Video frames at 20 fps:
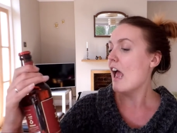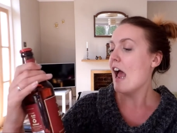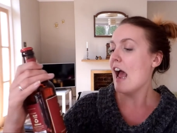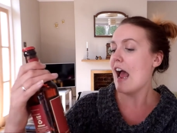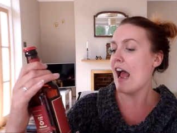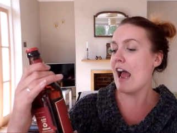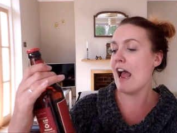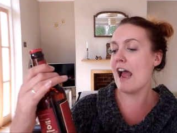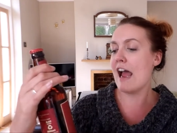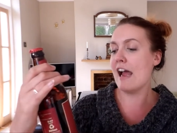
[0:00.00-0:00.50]

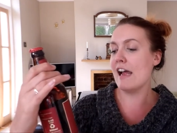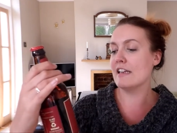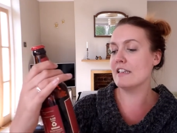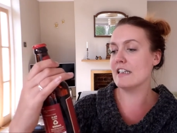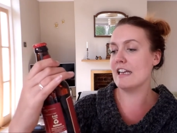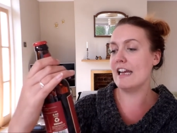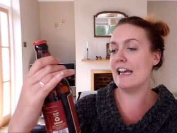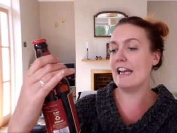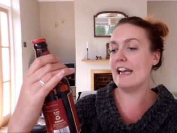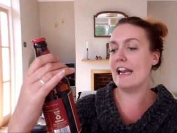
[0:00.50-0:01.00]
and
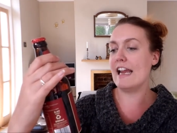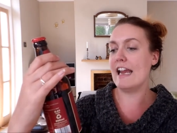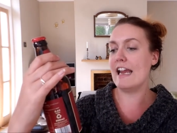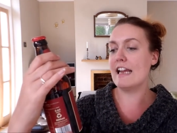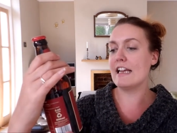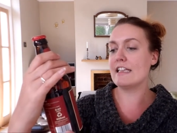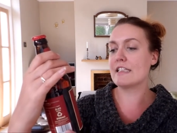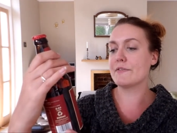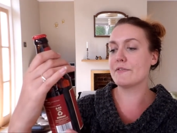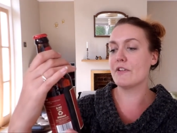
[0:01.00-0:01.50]
it
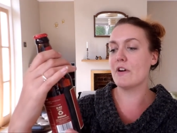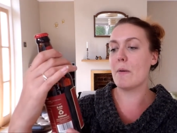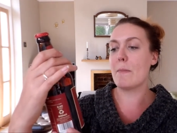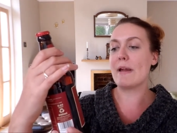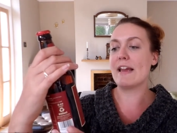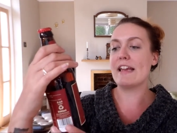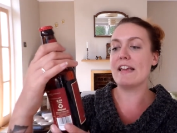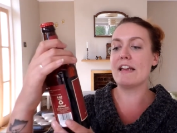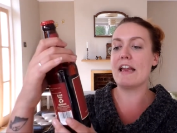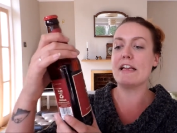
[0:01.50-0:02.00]
is from
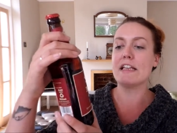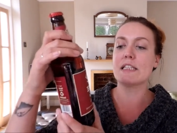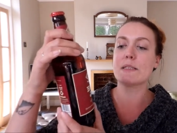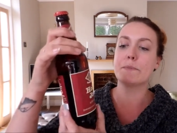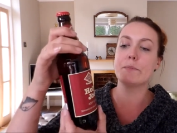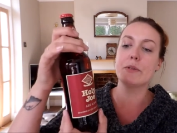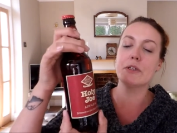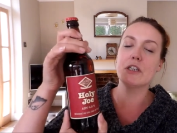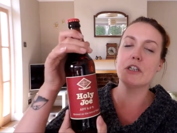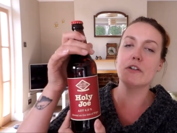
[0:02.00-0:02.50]
Yates
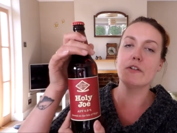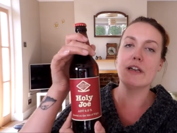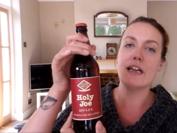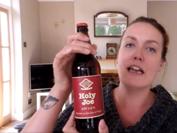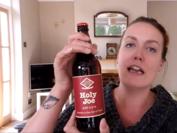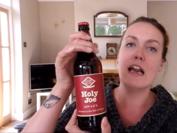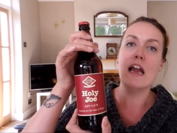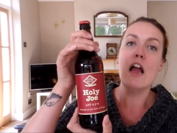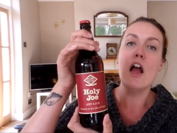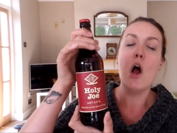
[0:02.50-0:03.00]

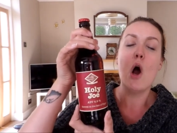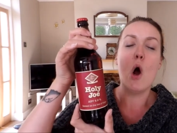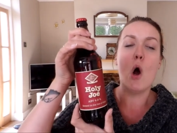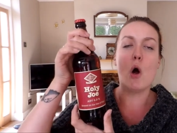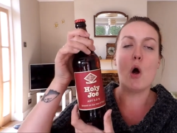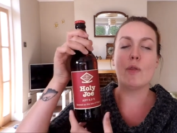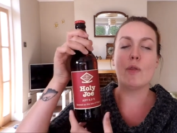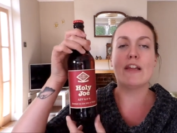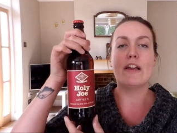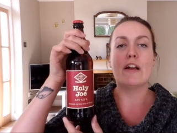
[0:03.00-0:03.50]
Brewery
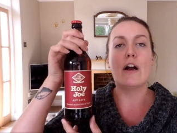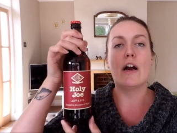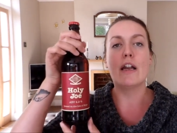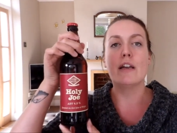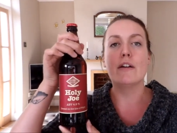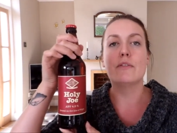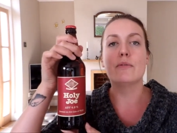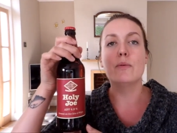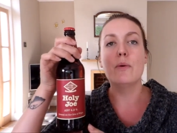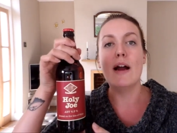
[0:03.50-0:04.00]
on the
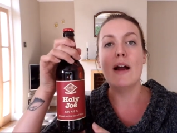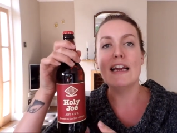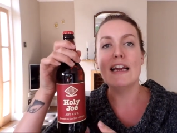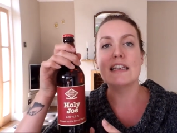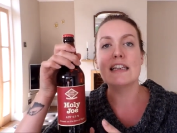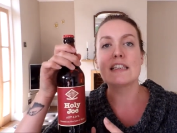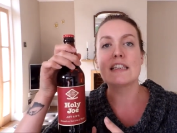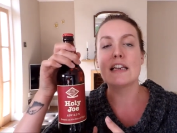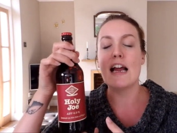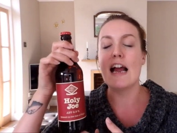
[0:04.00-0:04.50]
Isle of
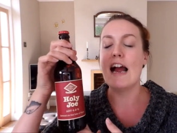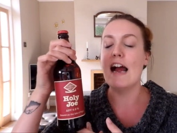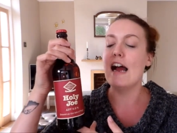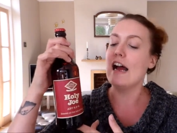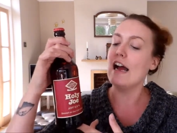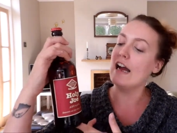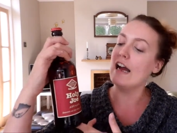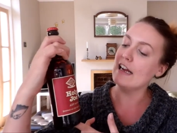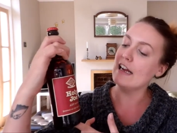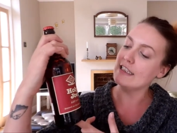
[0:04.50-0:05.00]
Wight
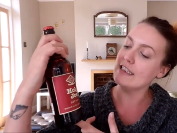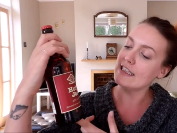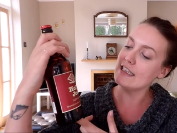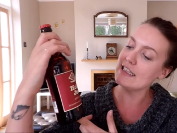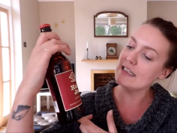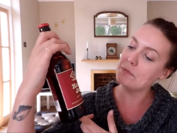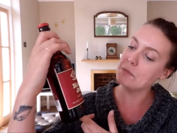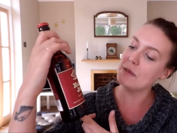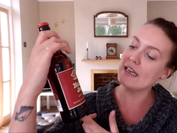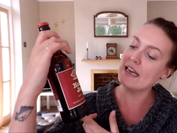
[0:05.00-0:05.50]
and
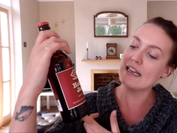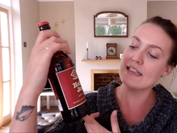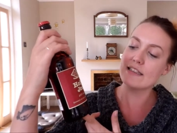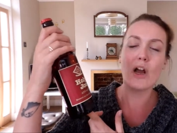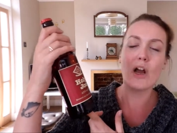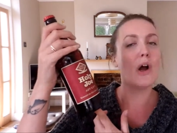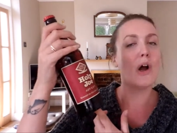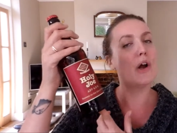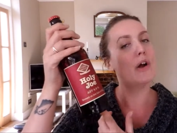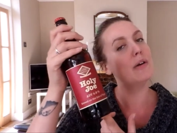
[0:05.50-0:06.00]
this one is
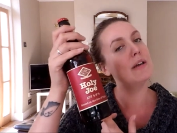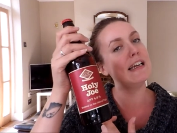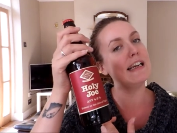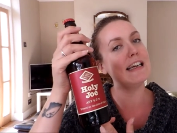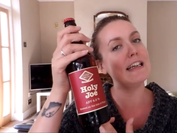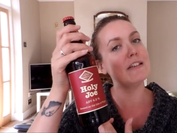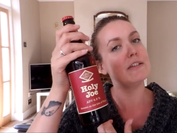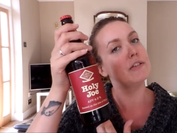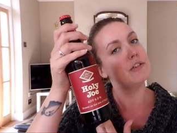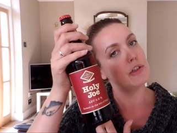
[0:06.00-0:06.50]

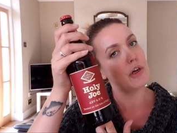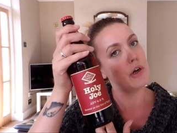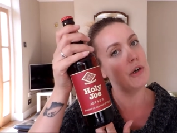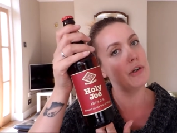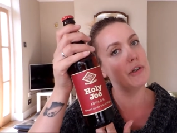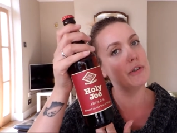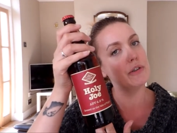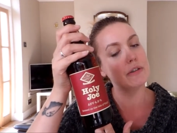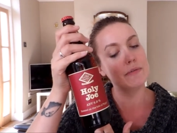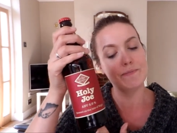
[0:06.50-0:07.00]
Holy
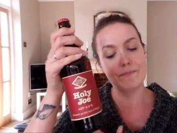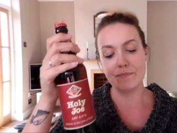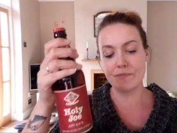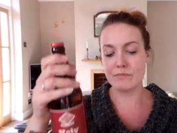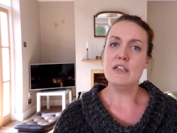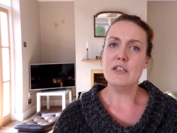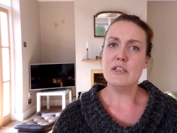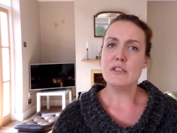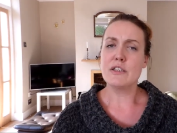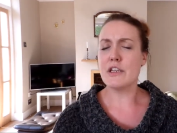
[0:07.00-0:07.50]
Joe.
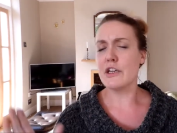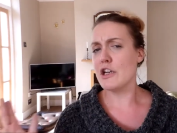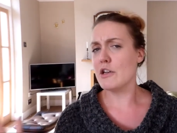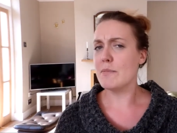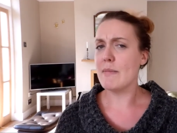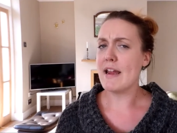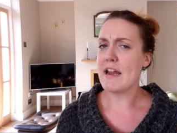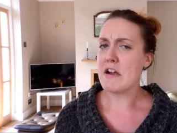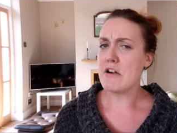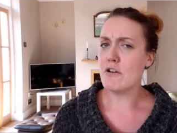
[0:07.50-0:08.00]
So
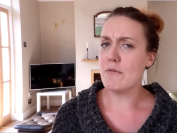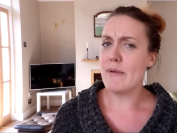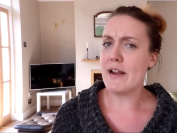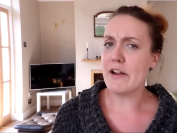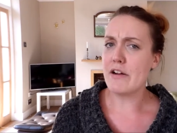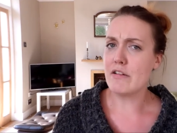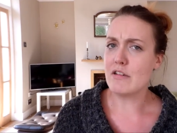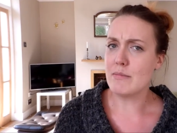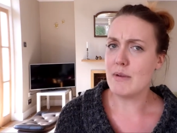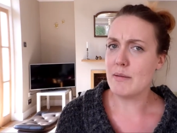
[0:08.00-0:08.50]
you may or may
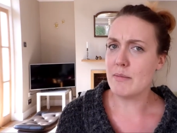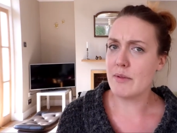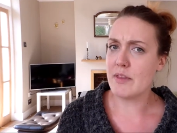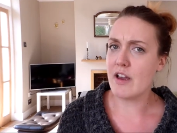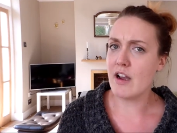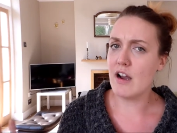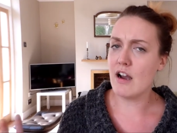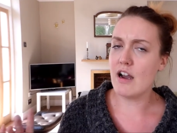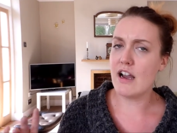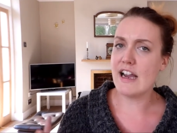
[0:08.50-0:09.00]
not remember
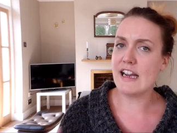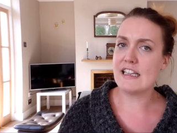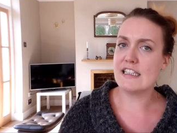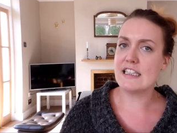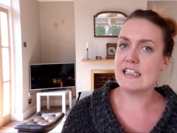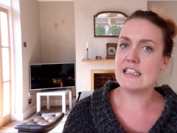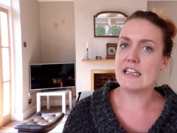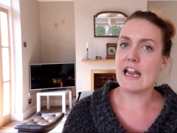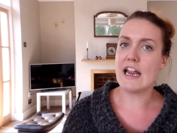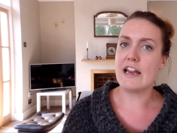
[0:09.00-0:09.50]
that I
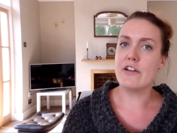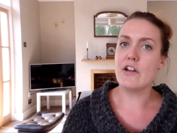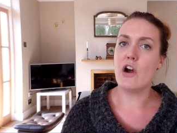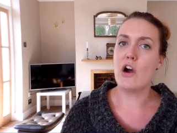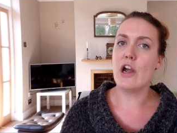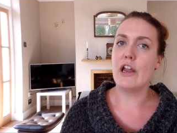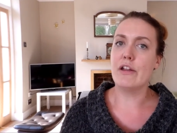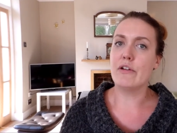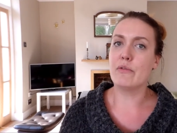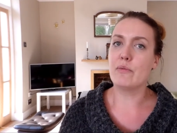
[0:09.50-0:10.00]
did an
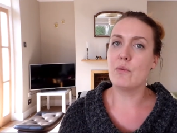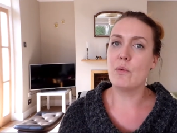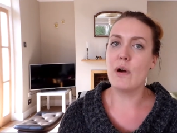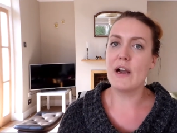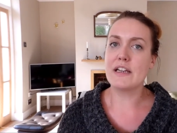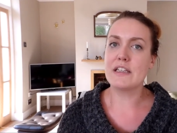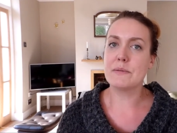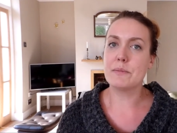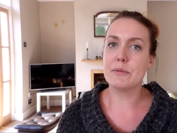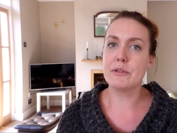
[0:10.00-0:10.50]
Isle of
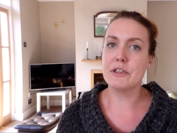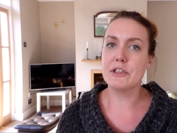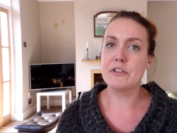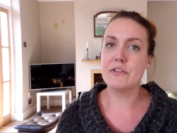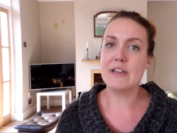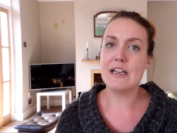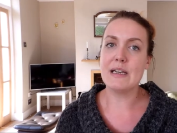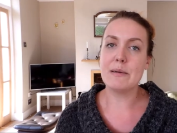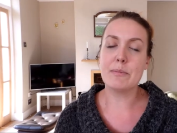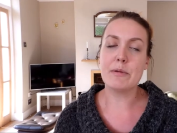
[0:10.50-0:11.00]
Wight
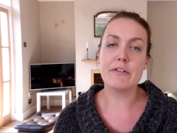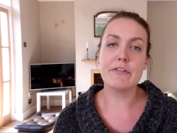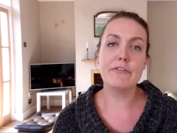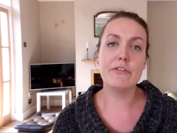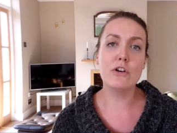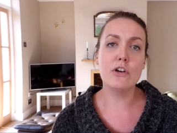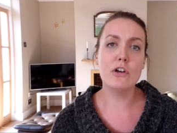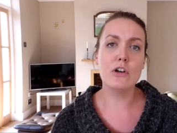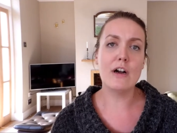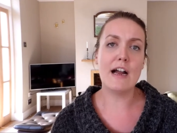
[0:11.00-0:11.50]
brewery
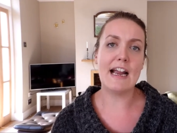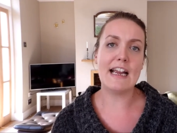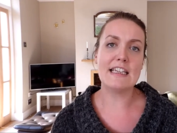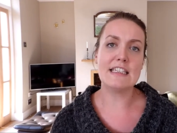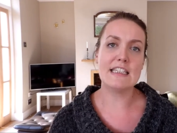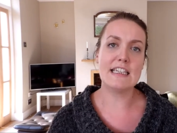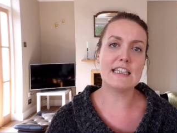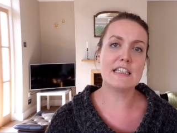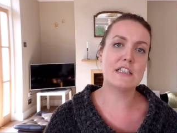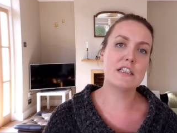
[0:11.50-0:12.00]
before. I
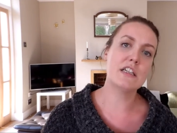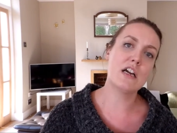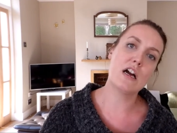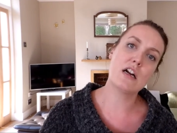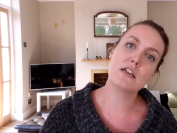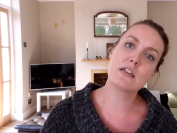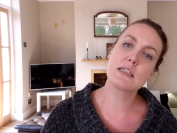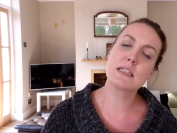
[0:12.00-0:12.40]
did Ducks